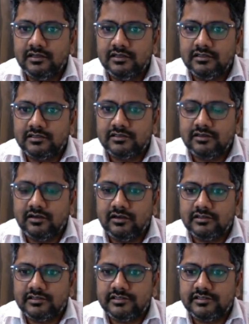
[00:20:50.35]

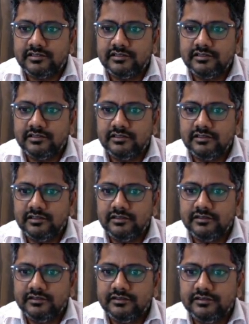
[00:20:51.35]
salts,
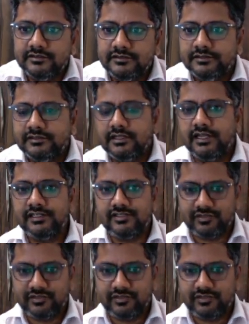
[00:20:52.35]
right?